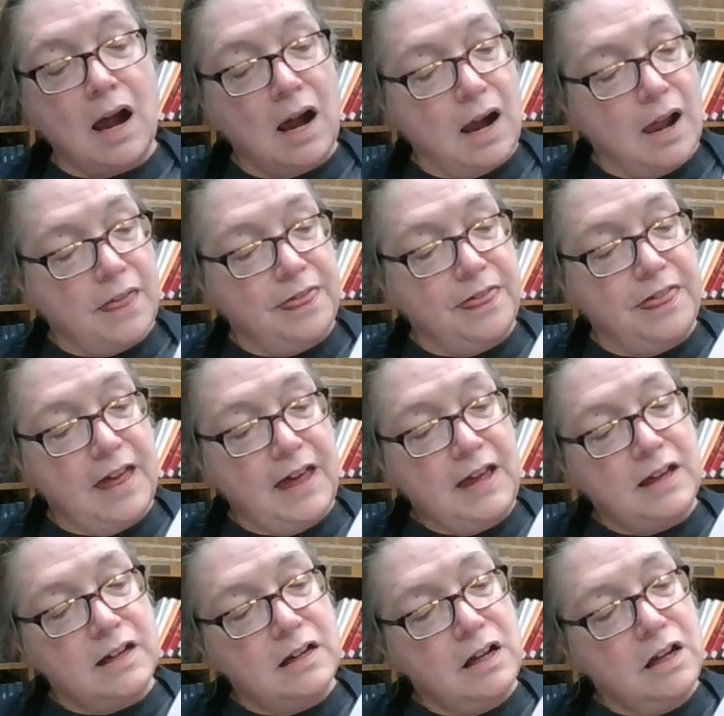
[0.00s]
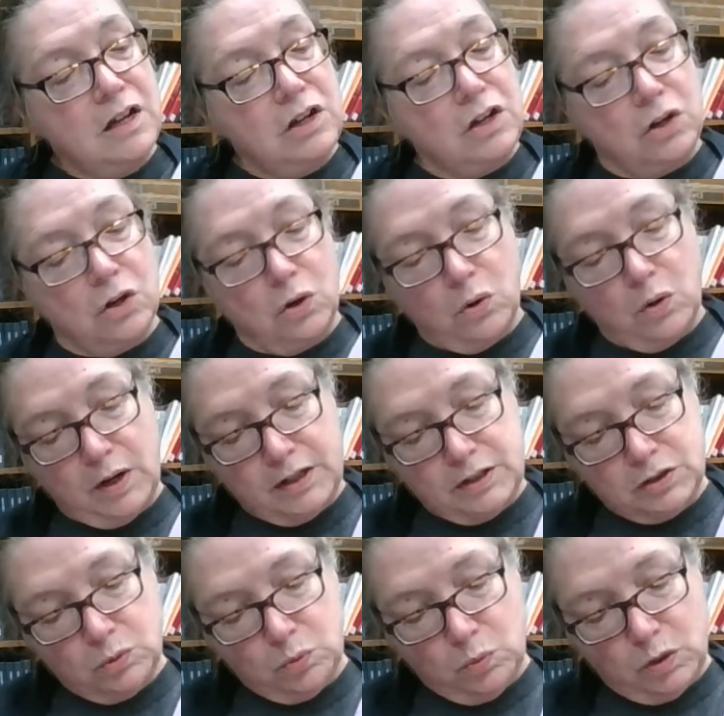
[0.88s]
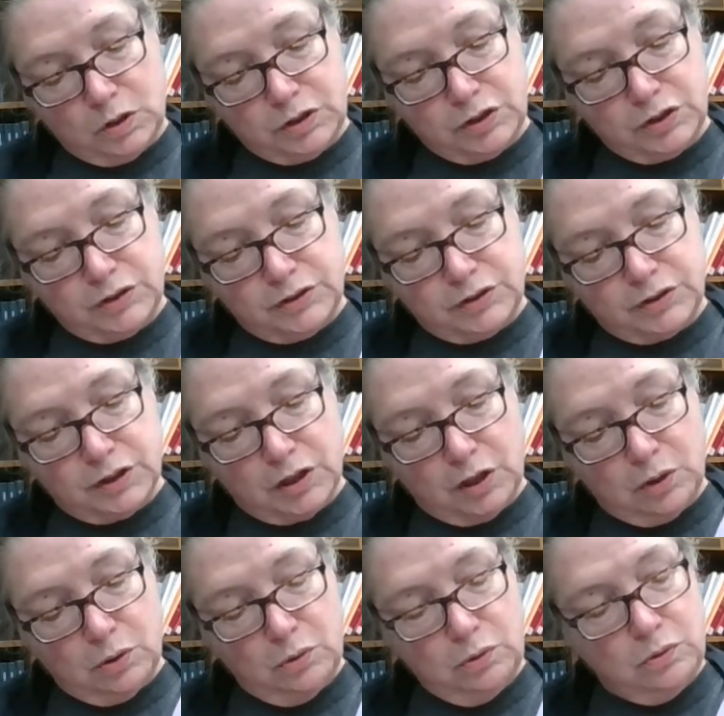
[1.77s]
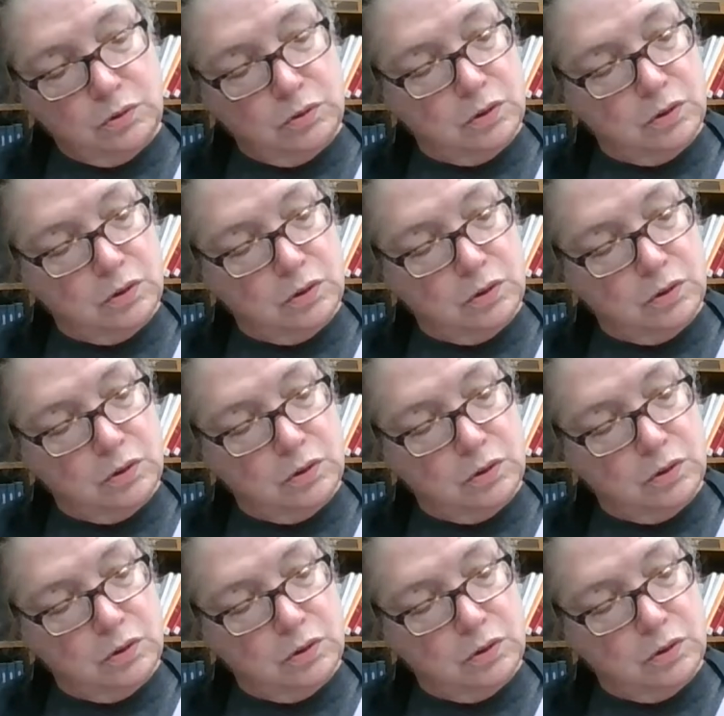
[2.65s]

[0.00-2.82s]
Then you're going to want to sew